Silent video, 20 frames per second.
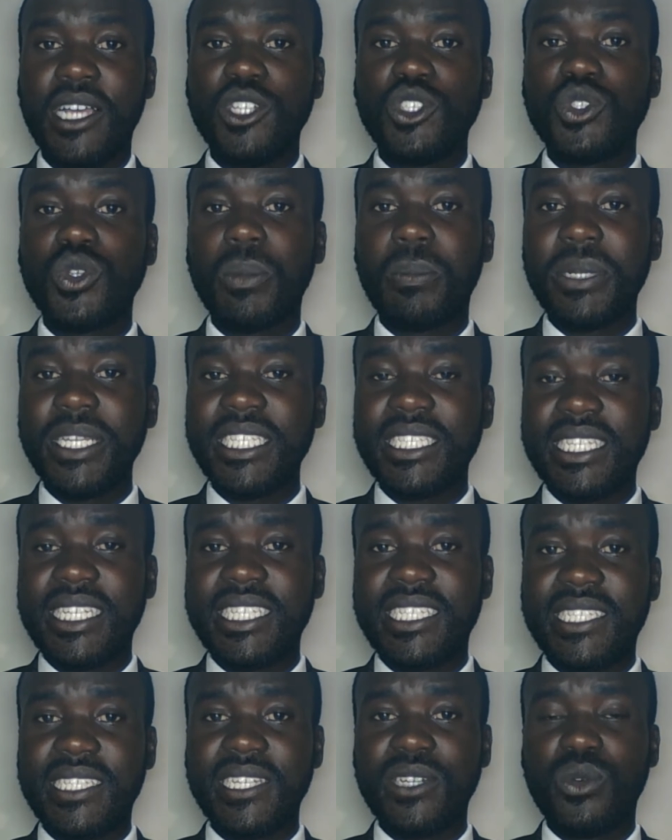So please
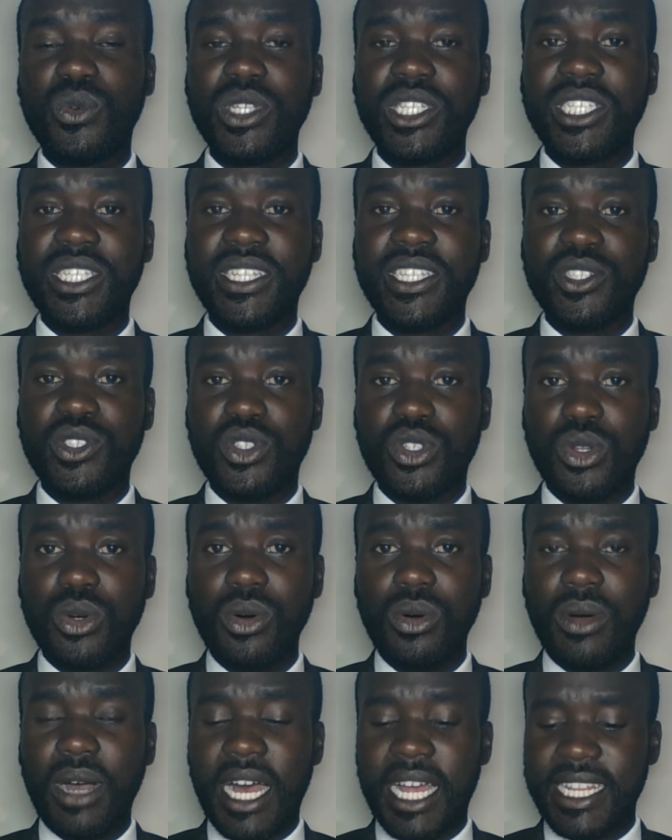distinguish these
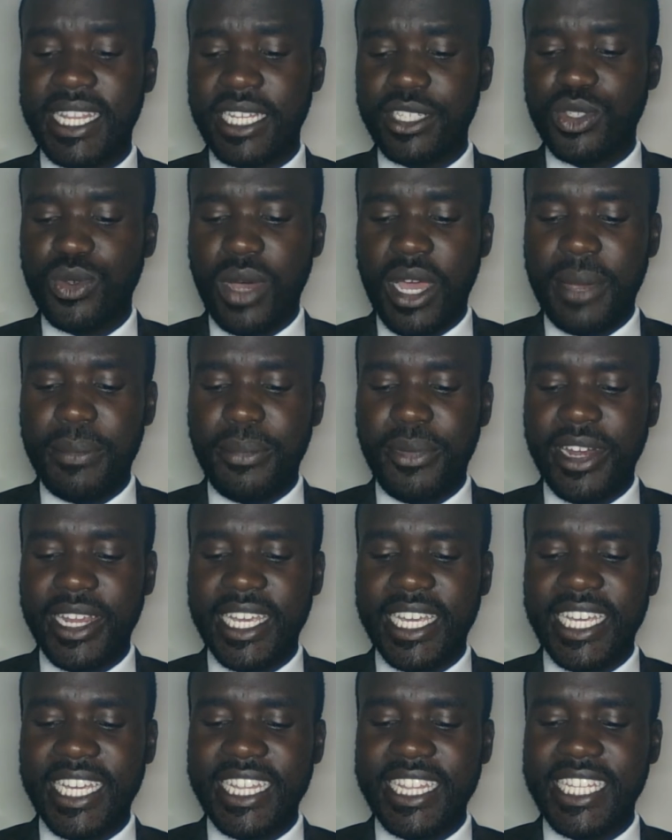two, and that's why I'm
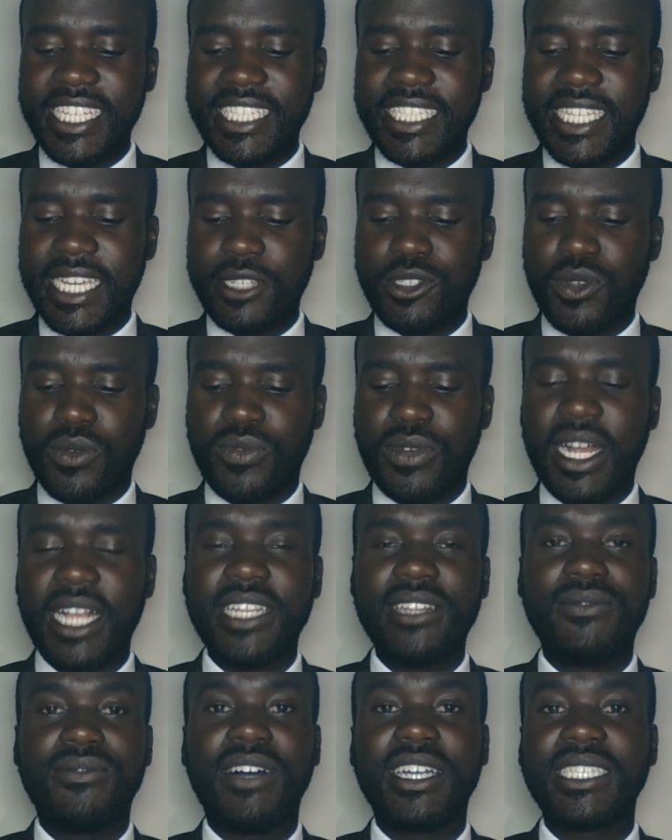bringing in this case of
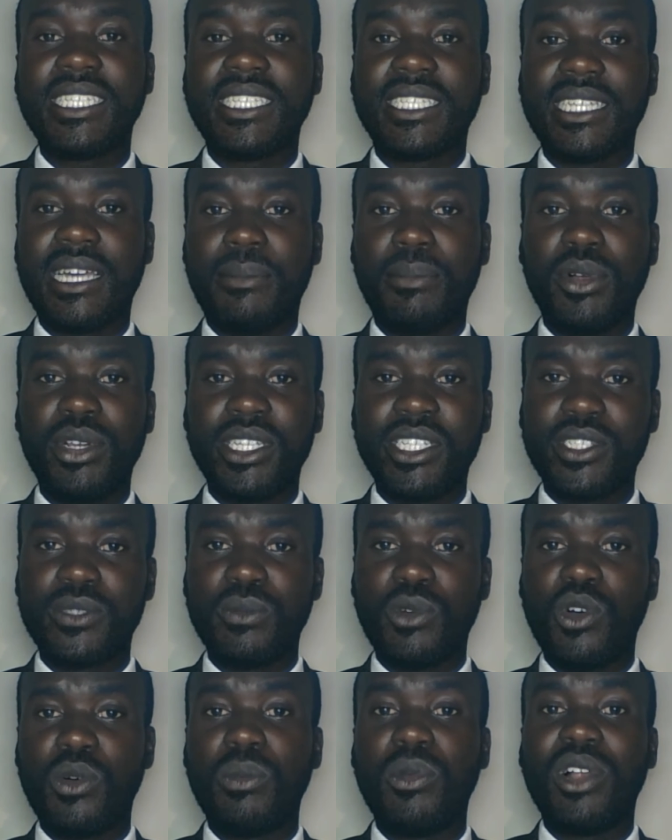Khalil versus Carbolic
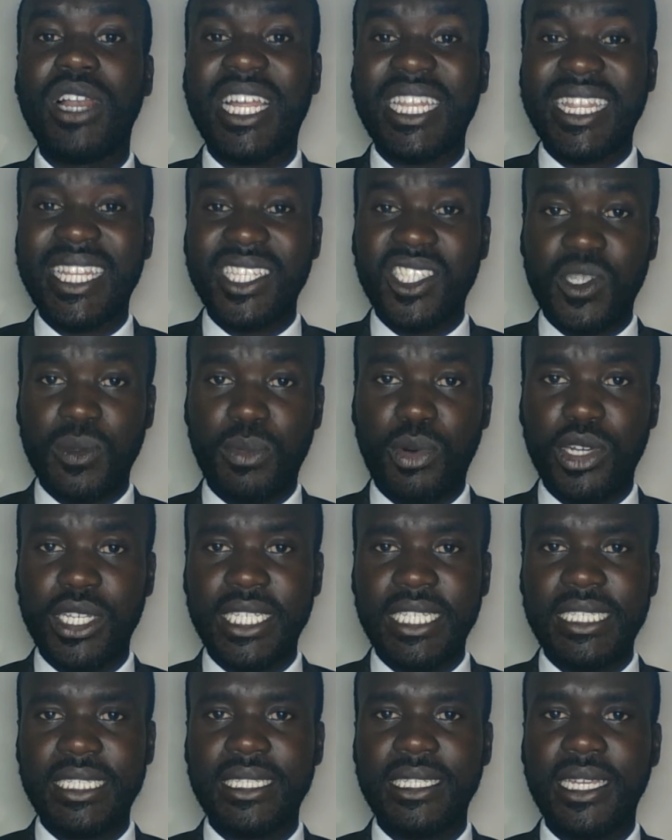Smokeball at this
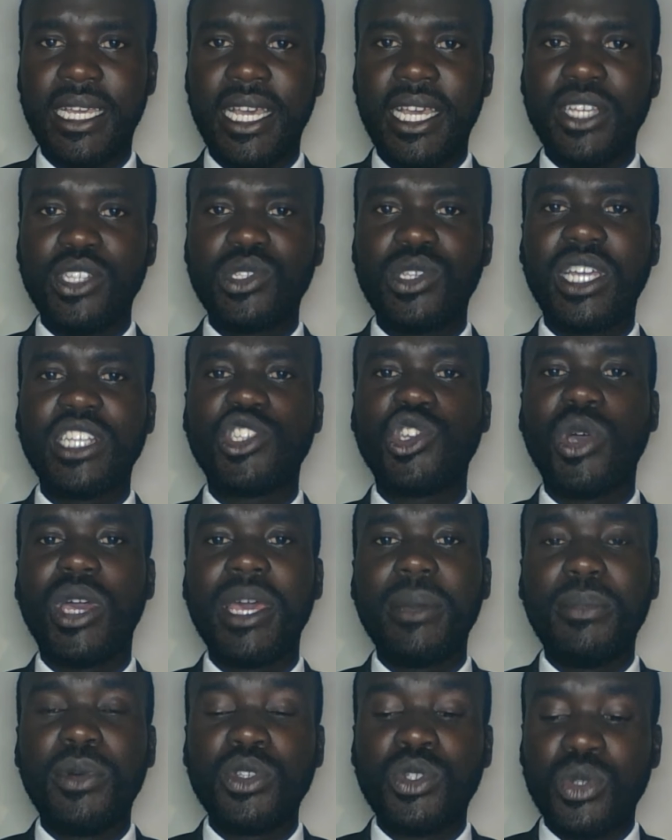point, so that you're
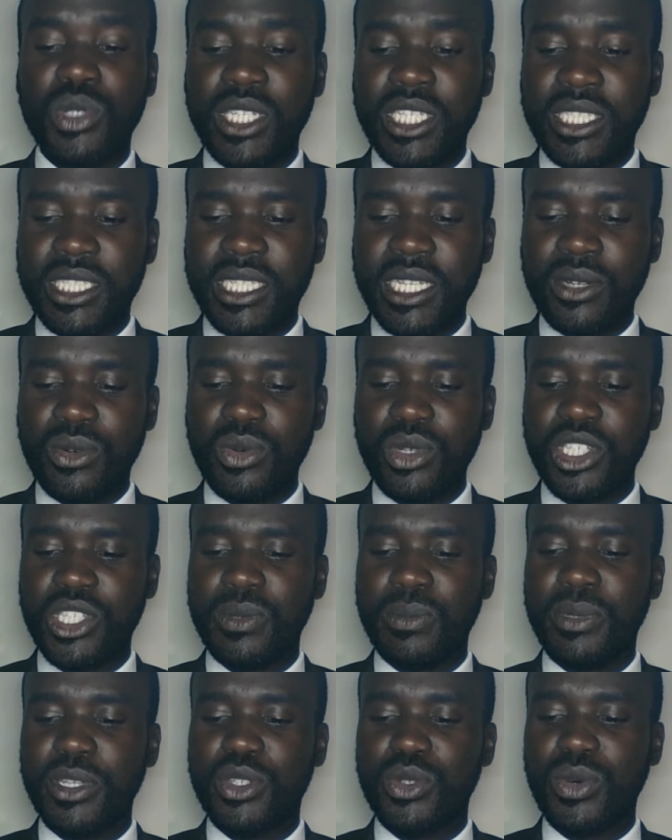able to
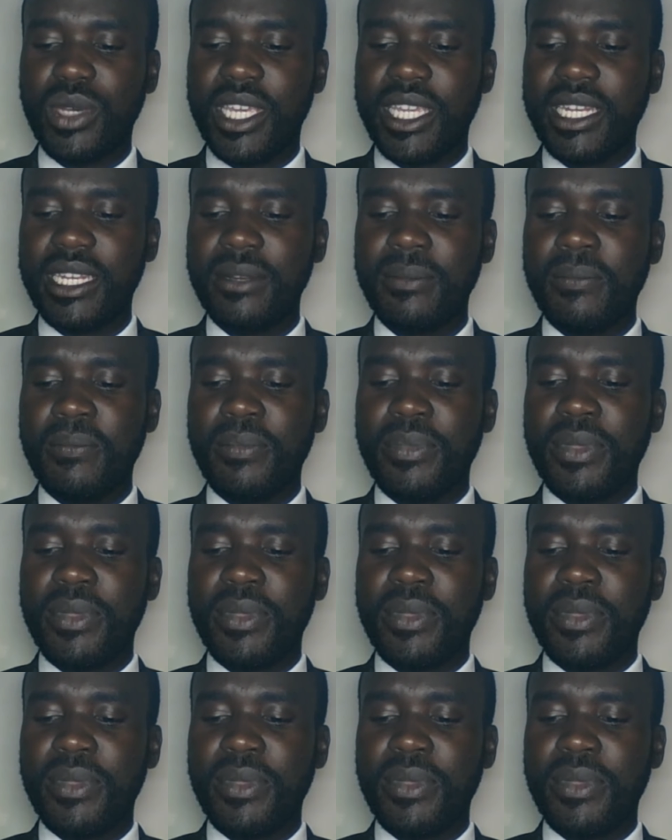distinguish between